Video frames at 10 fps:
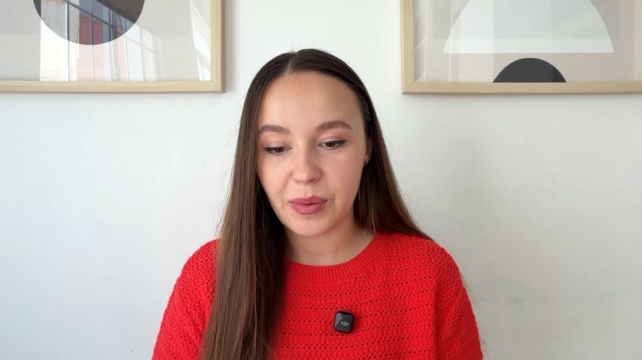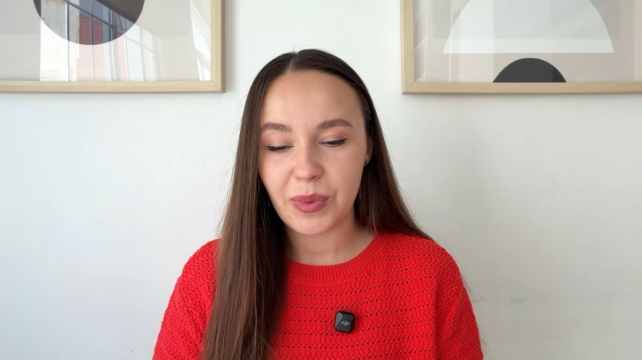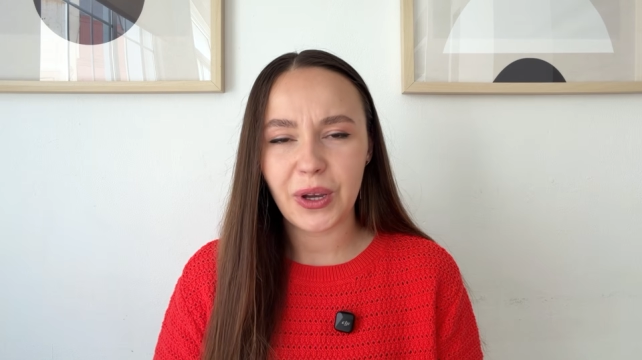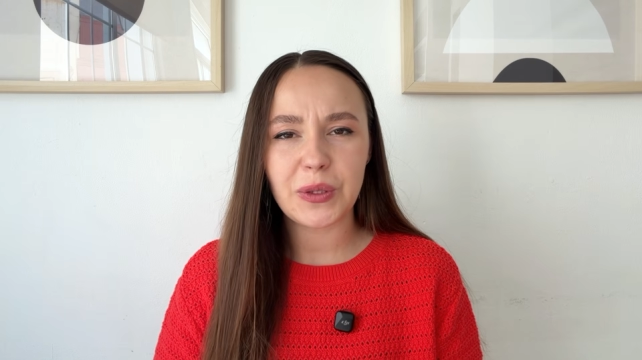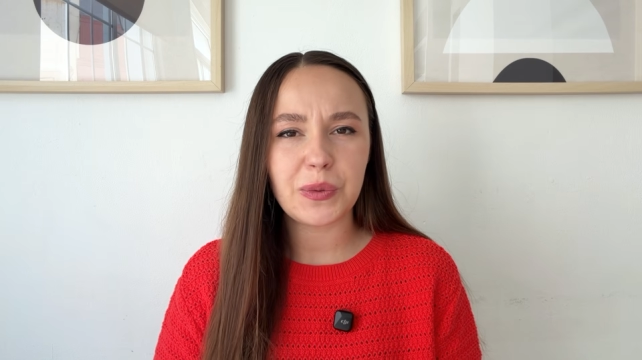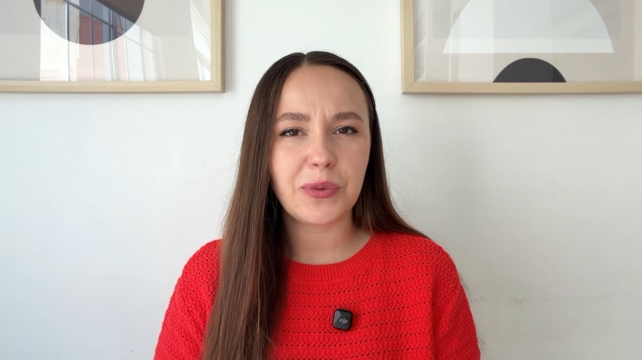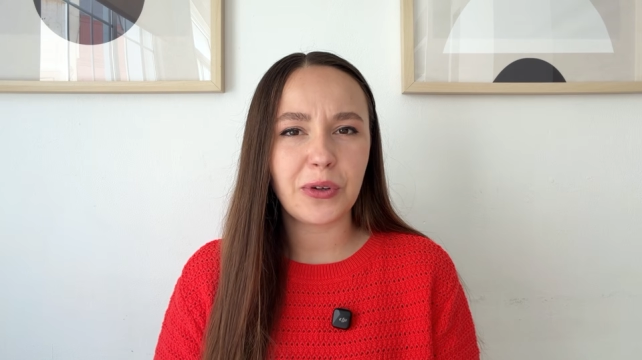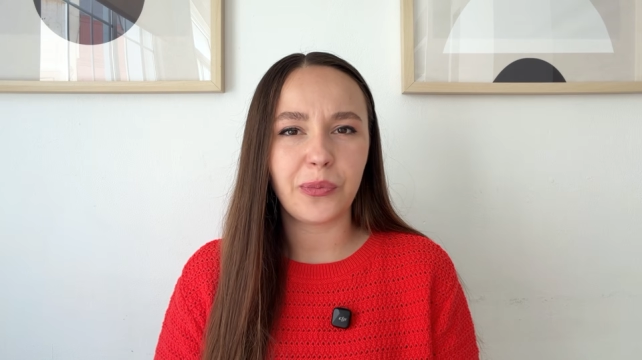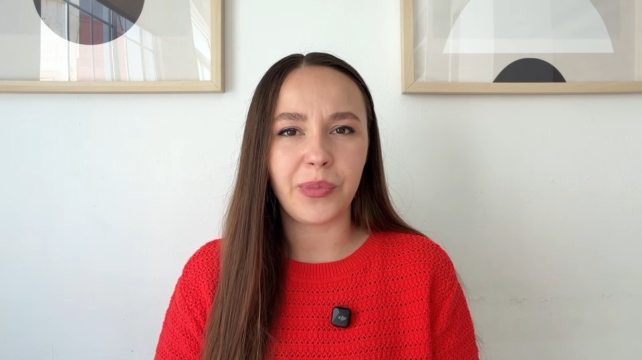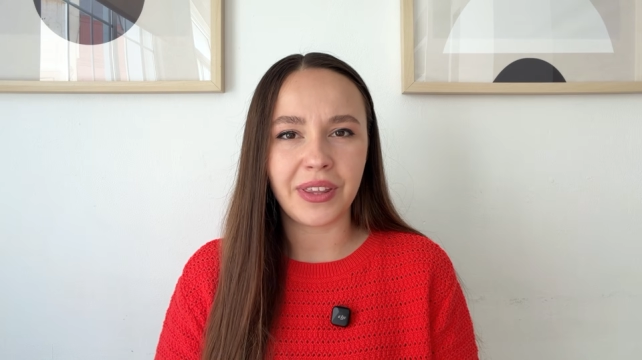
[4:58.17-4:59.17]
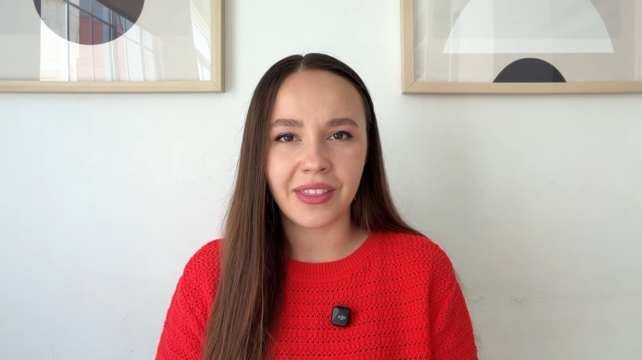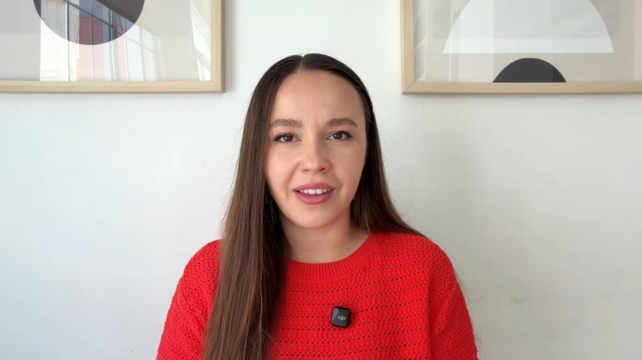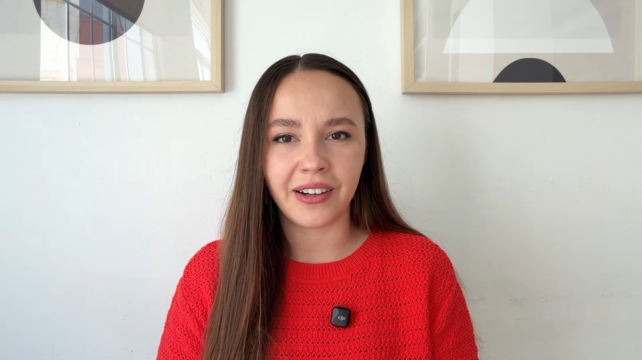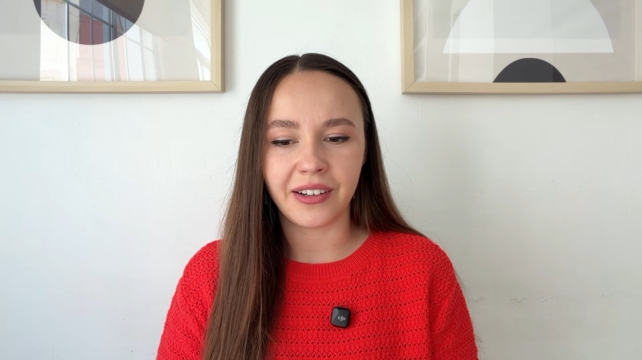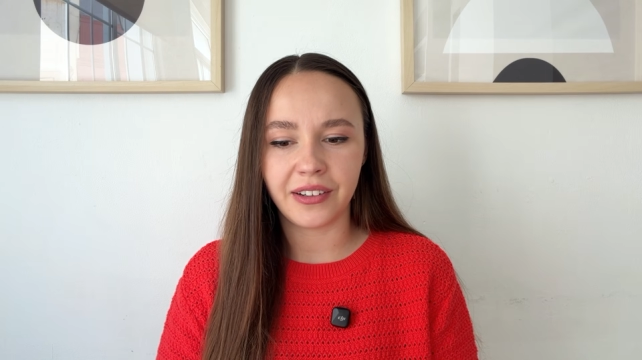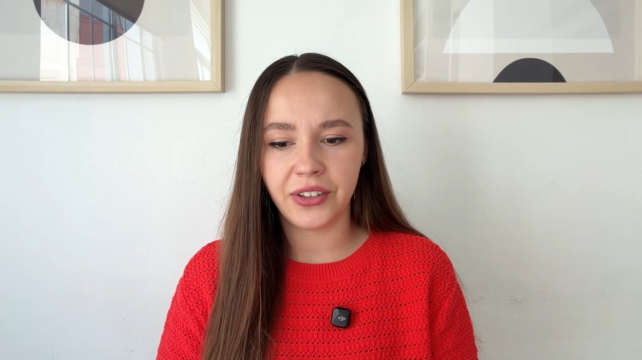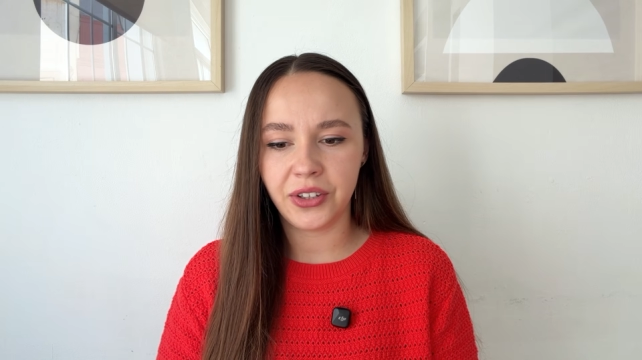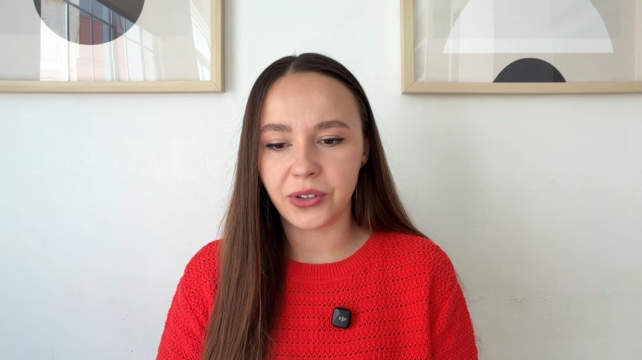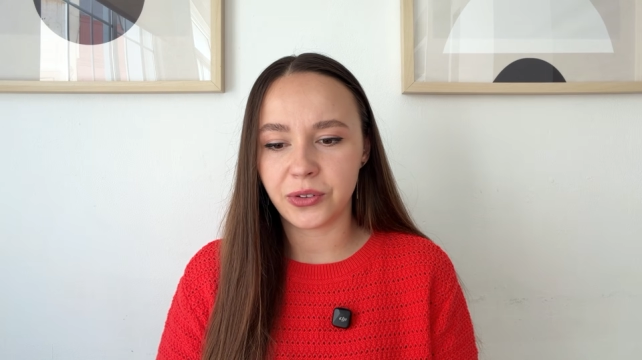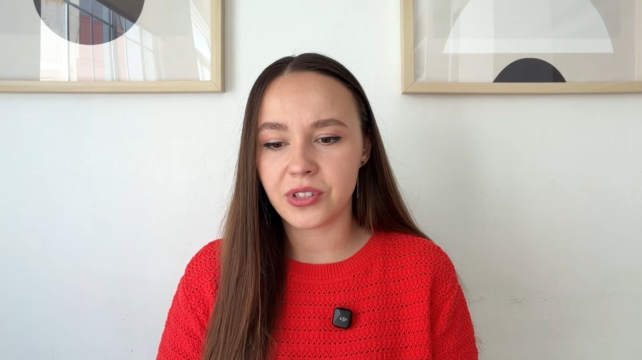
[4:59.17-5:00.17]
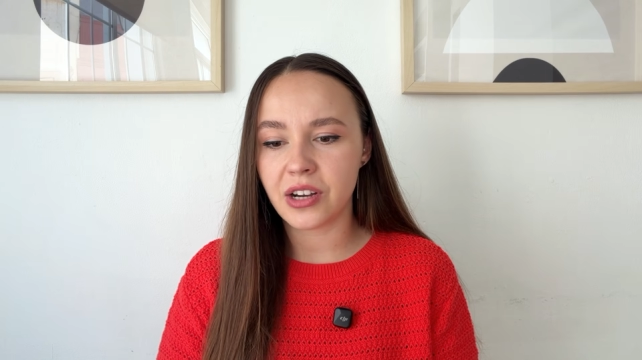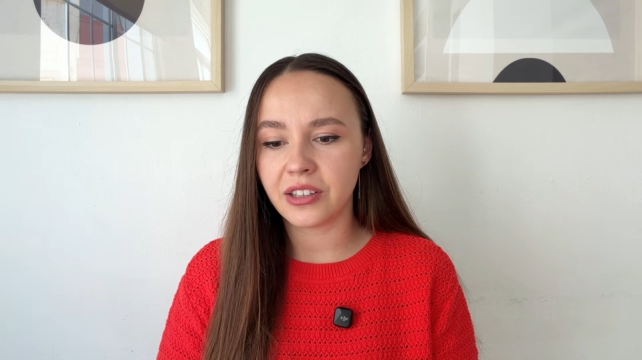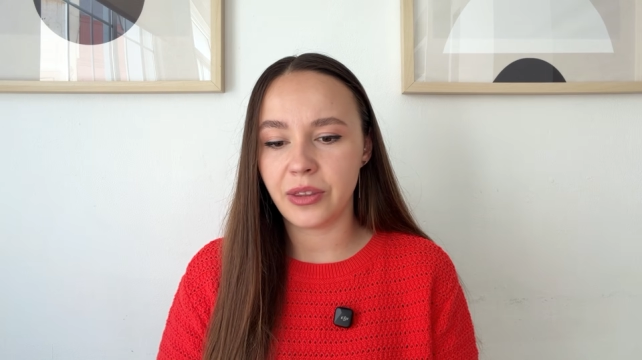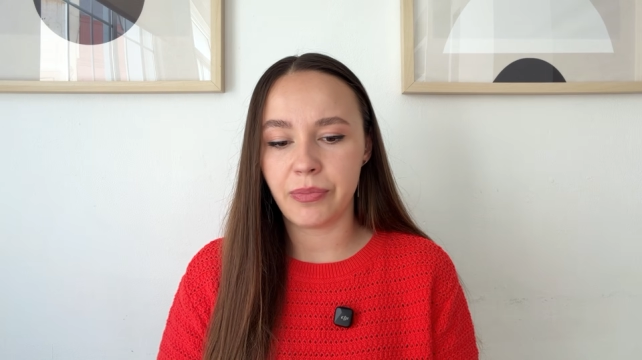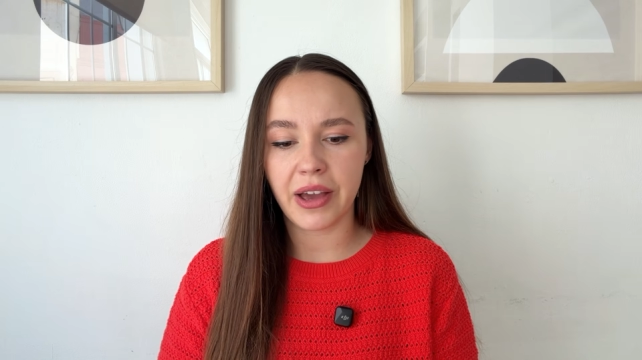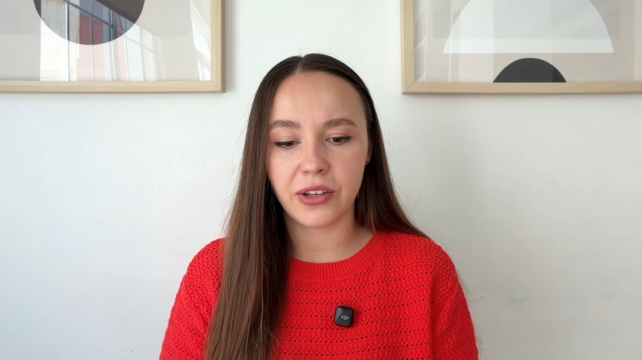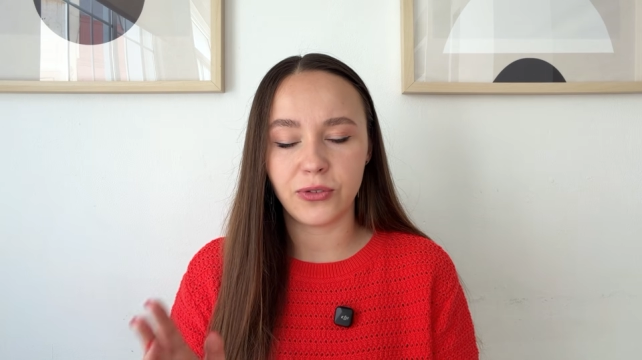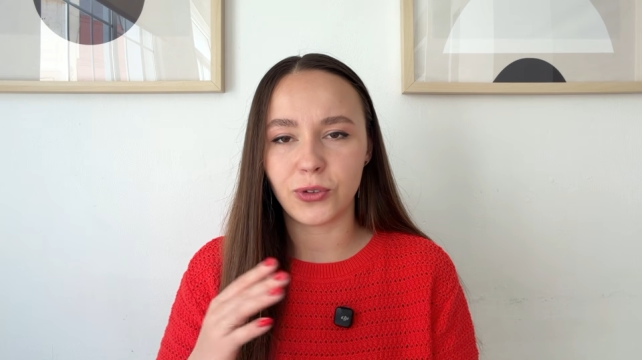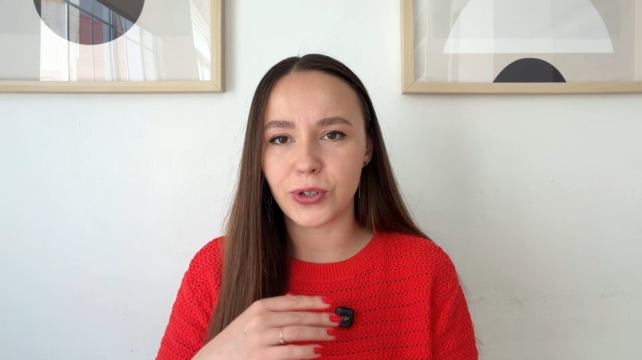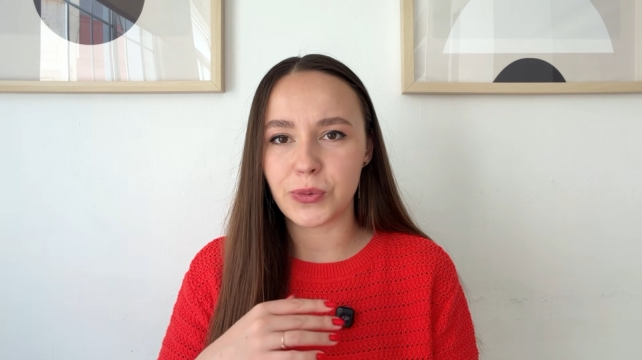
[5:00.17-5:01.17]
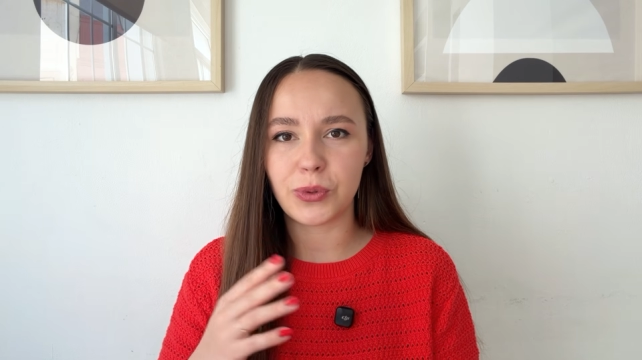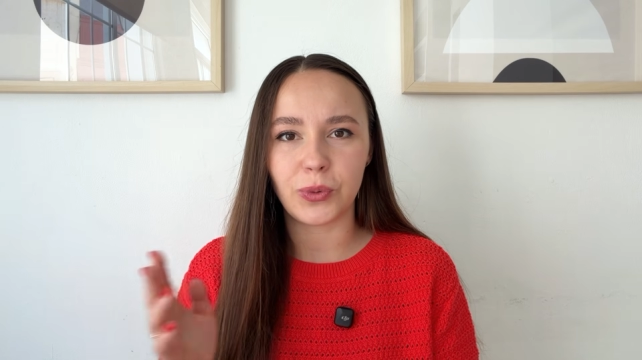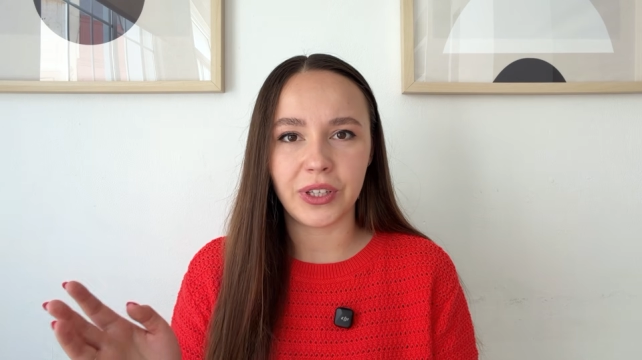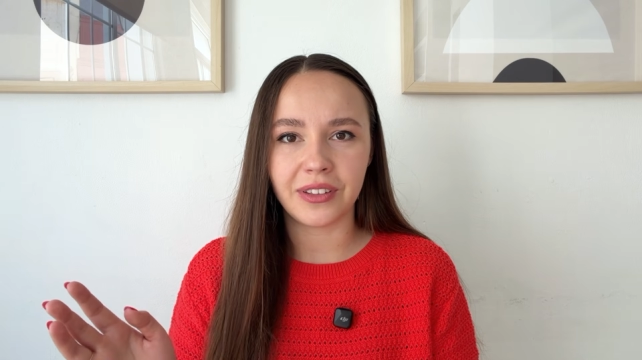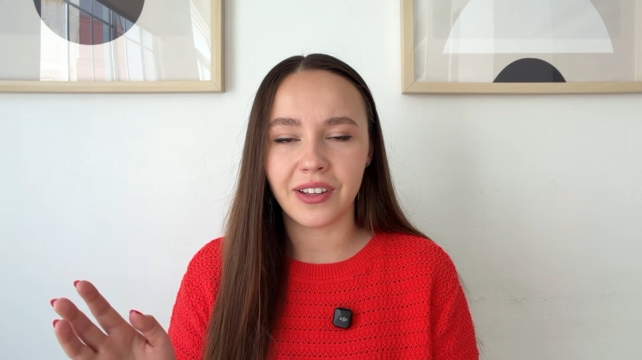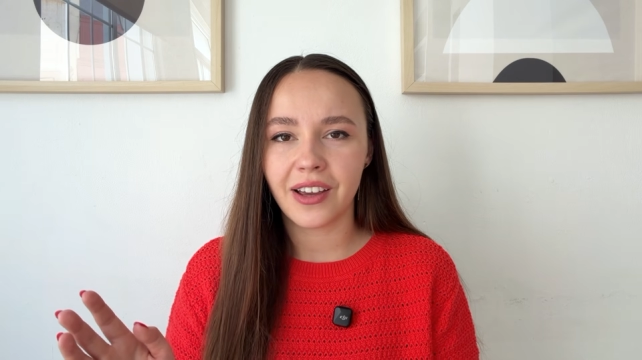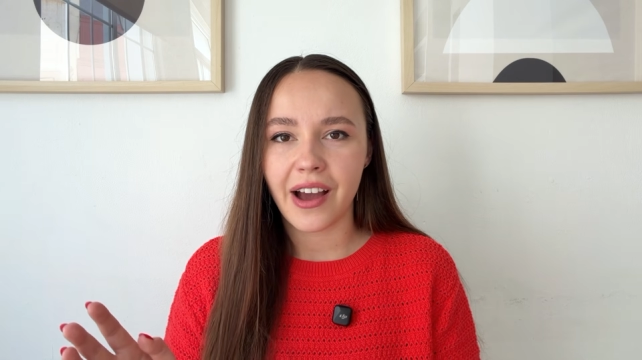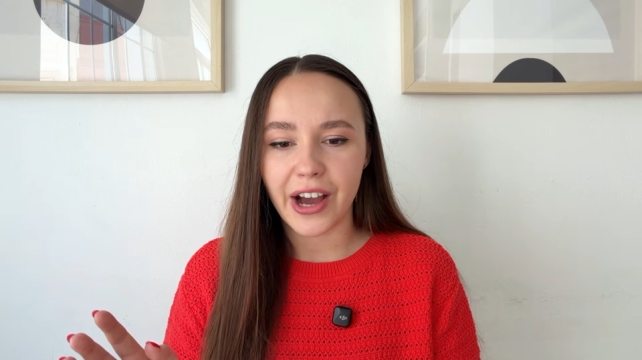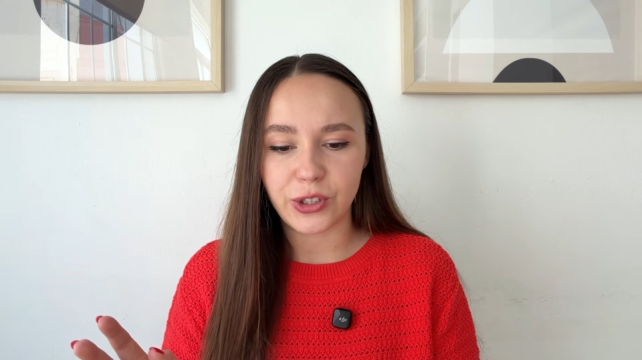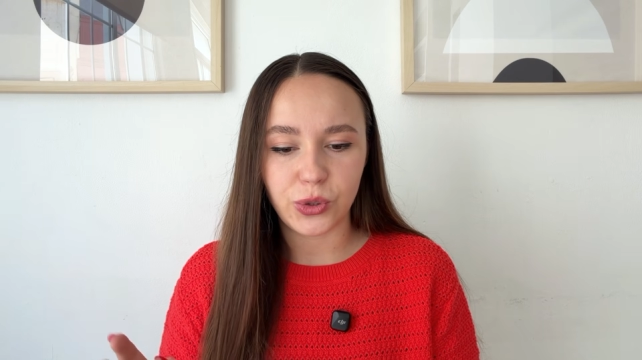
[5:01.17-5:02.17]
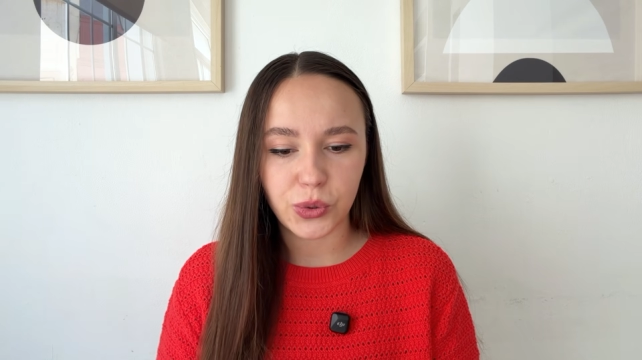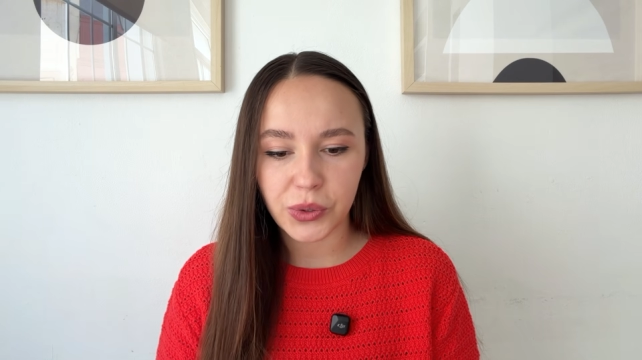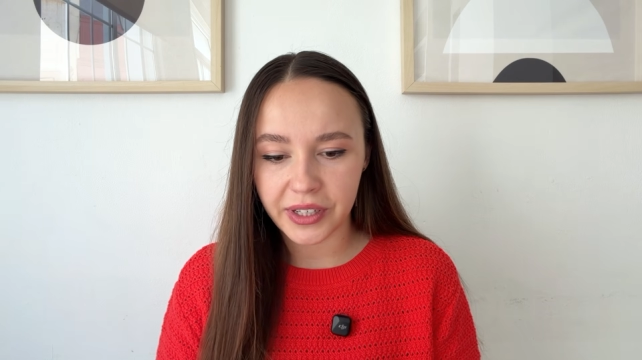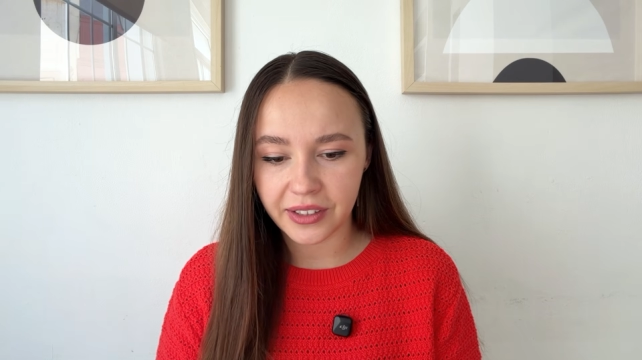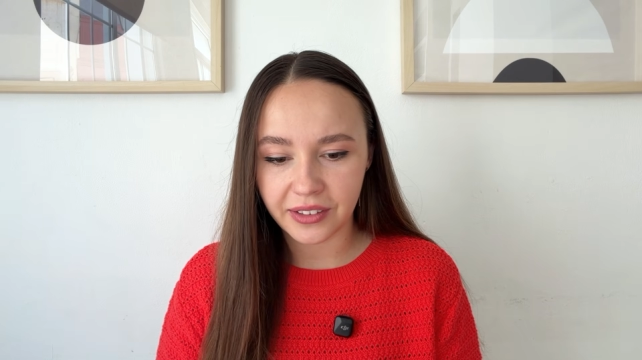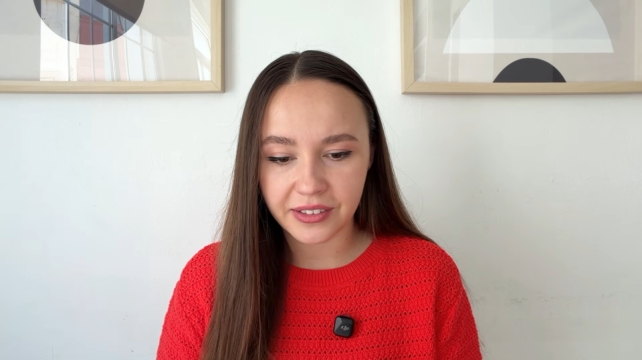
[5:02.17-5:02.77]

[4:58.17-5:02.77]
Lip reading: because we've all been there, toggling back and forth between a tutorial